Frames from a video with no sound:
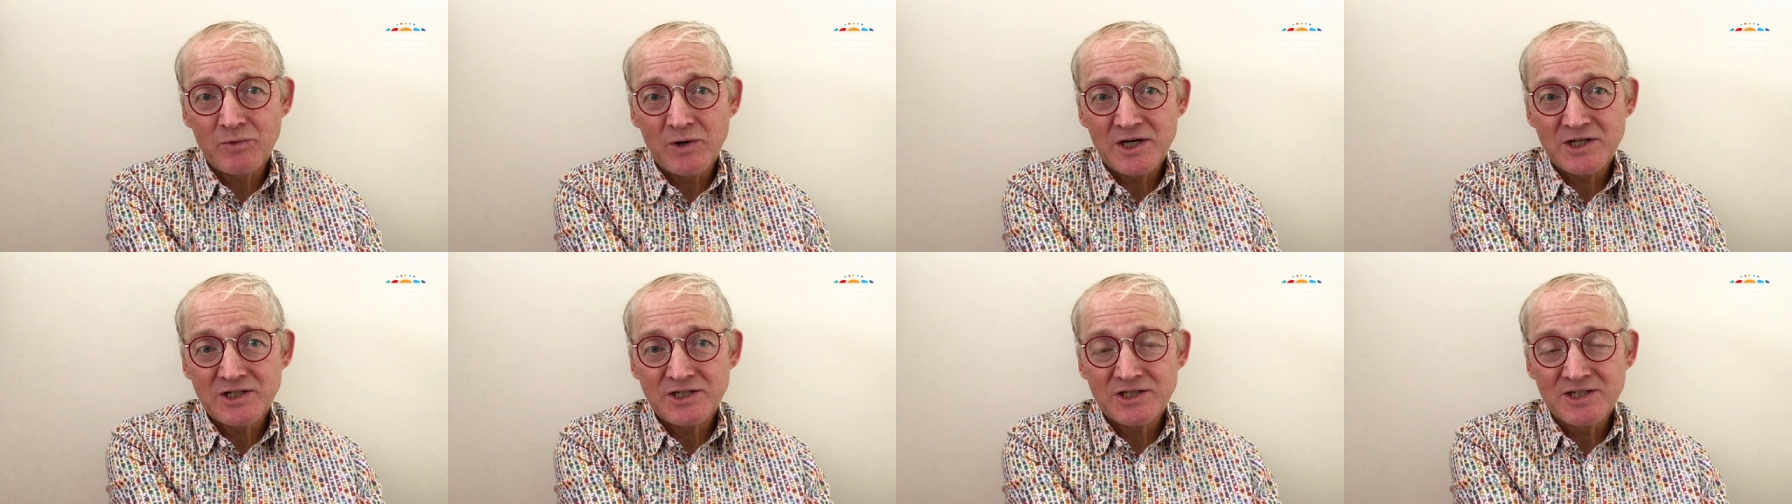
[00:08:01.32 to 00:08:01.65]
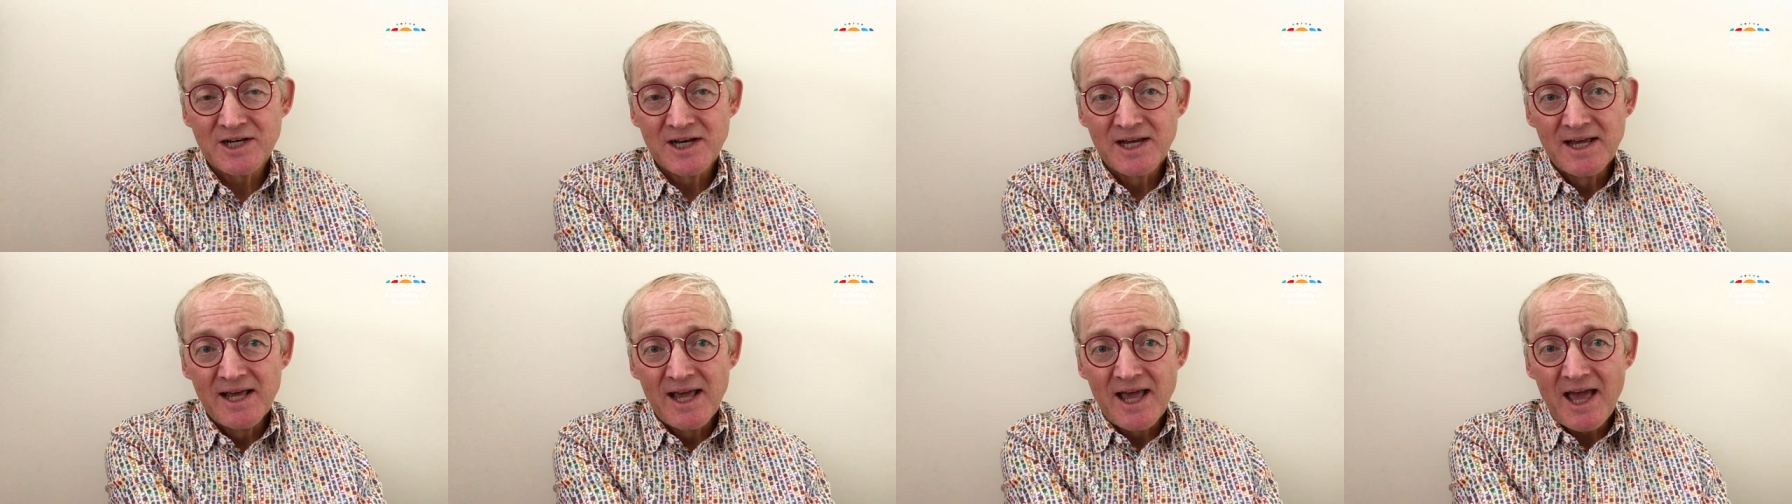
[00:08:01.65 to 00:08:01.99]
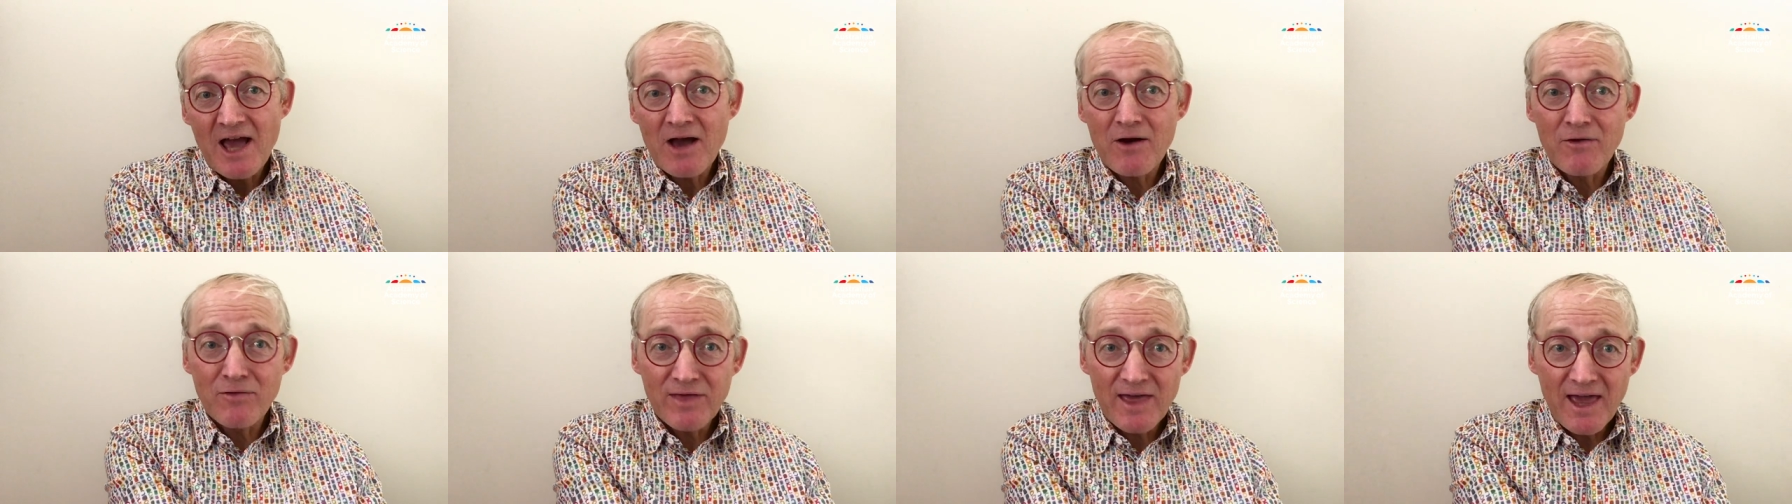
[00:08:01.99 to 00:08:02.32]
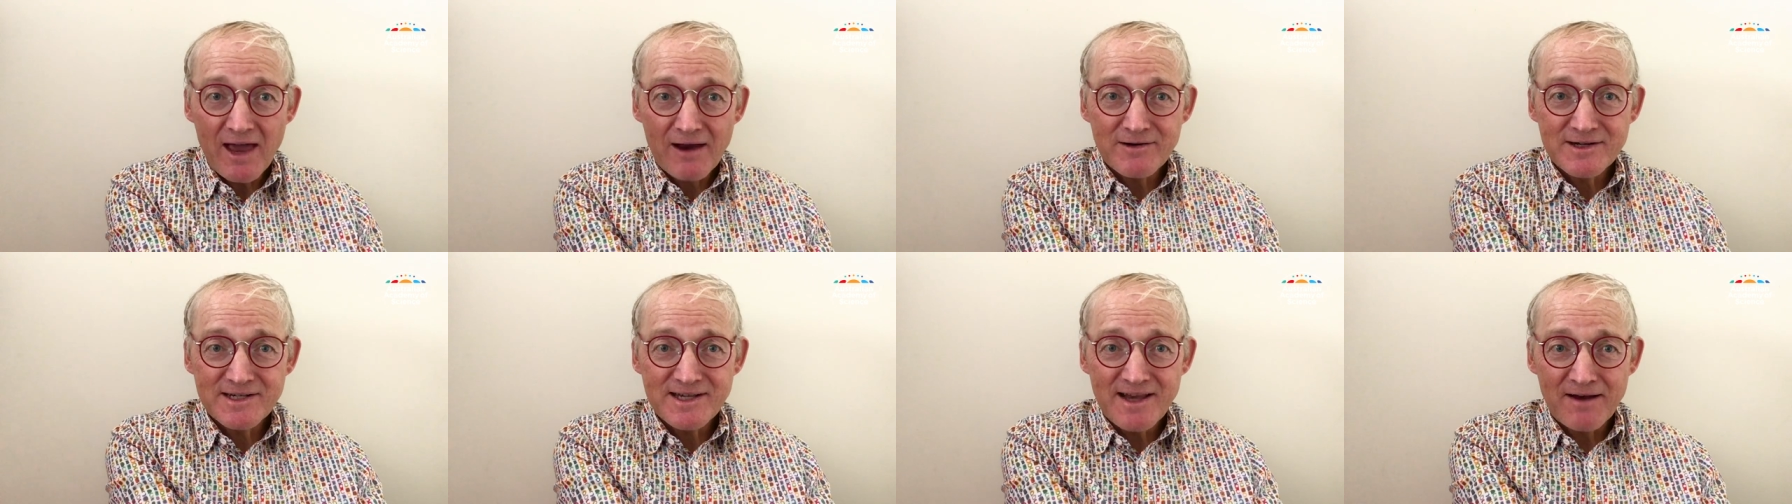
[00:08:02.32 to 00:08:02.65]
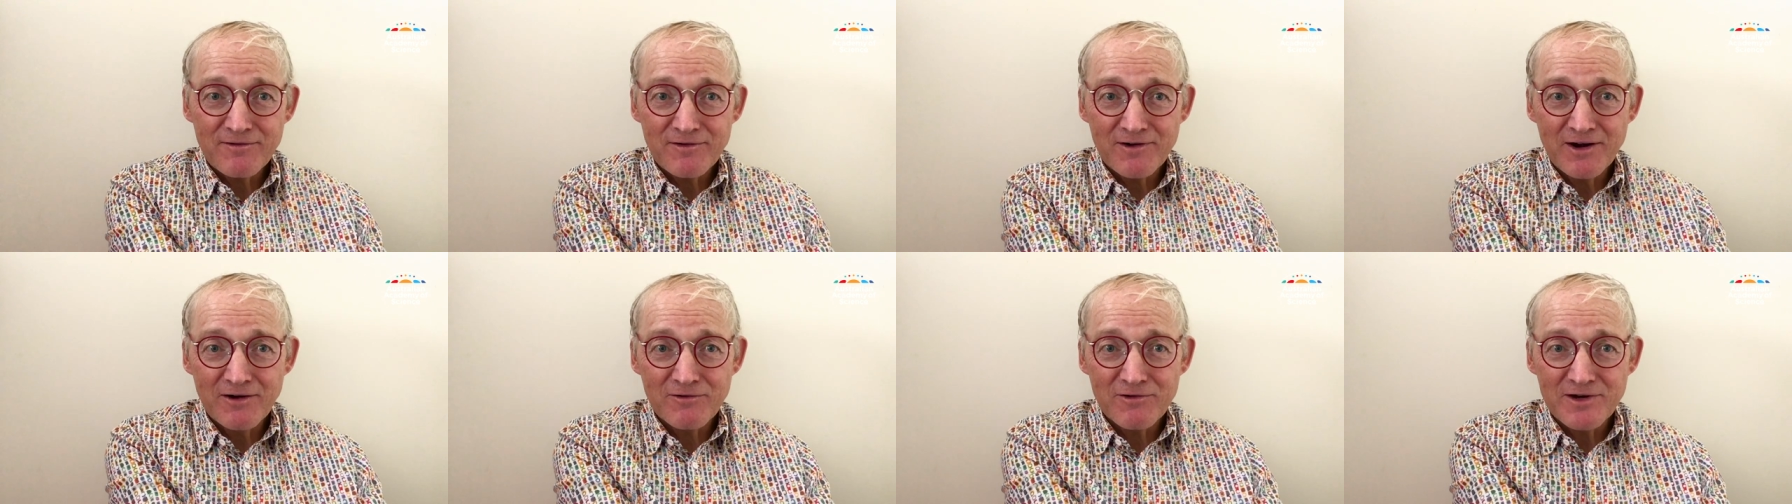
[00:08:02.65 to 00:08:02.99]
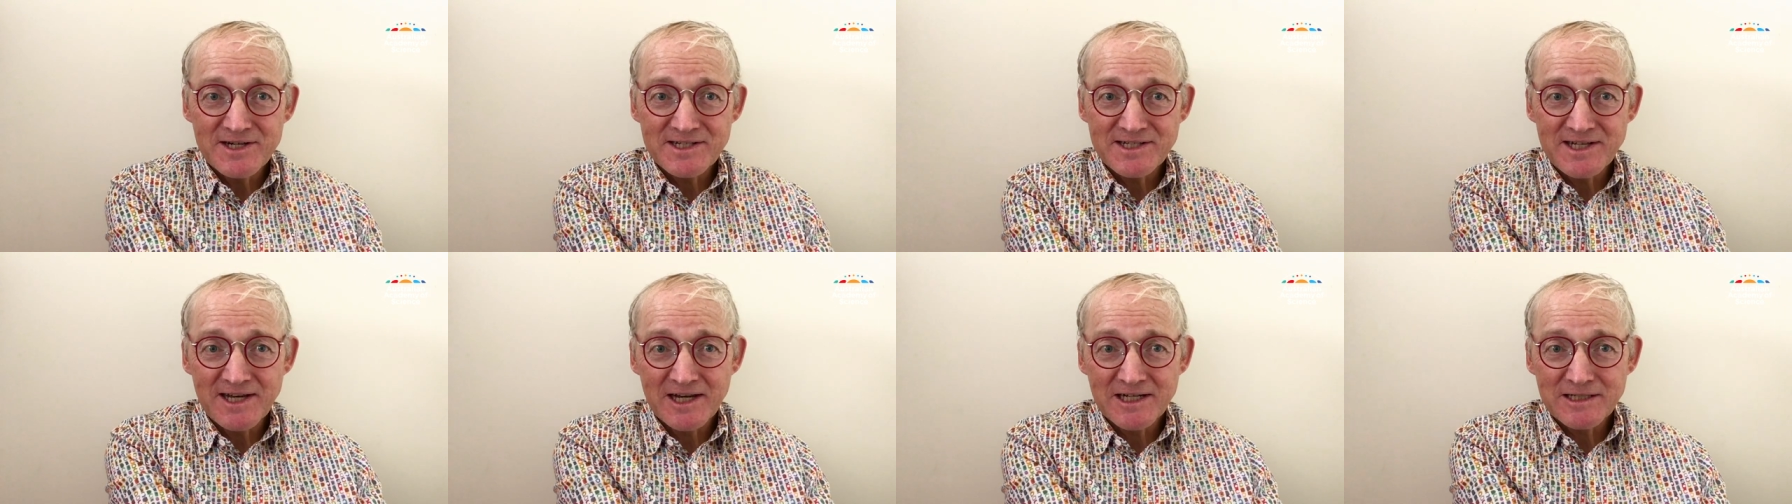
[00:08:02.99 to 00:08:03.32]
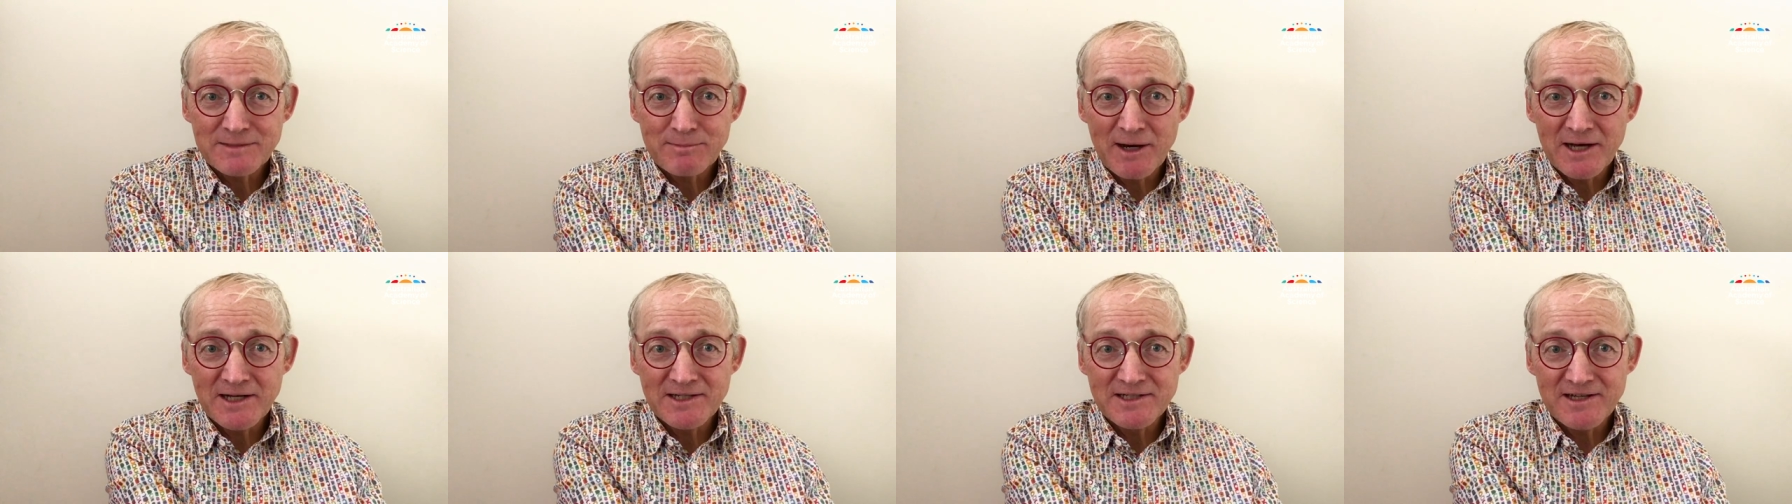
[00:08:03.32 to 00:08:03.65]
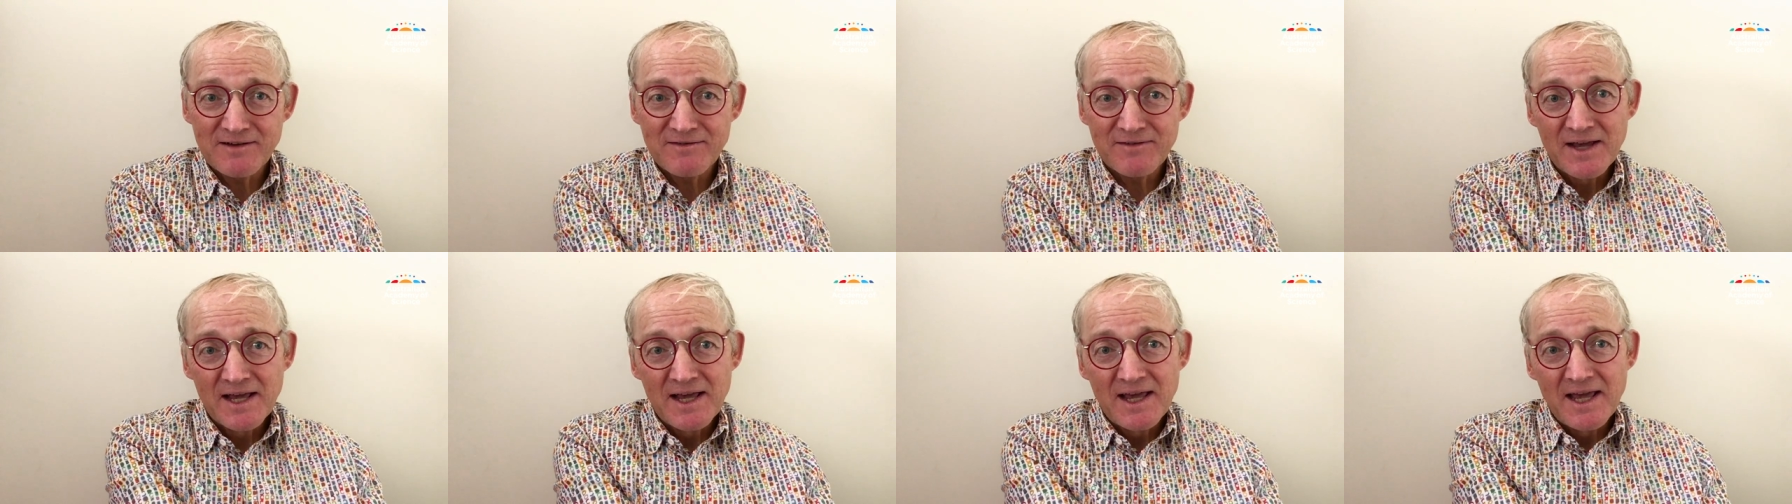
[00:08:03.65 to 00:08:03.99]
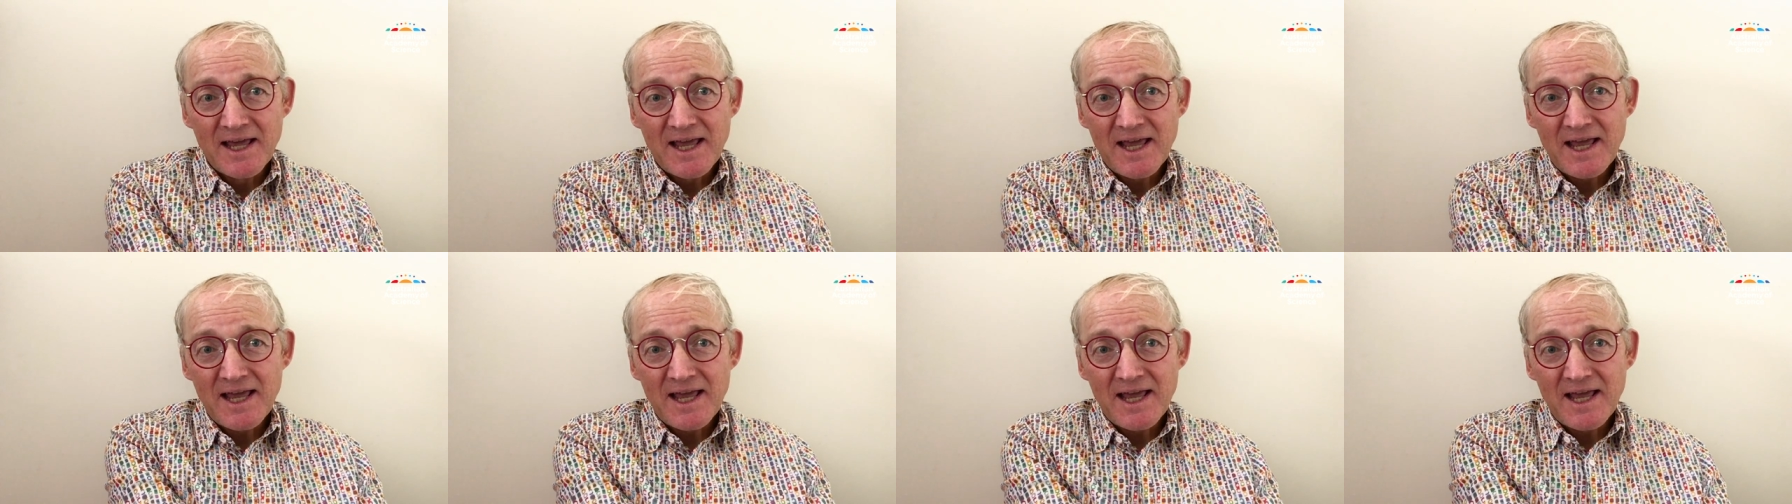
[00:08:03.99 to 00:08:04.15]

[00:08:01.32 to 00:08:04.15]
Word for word: which healthcare is ever increasingly expensive,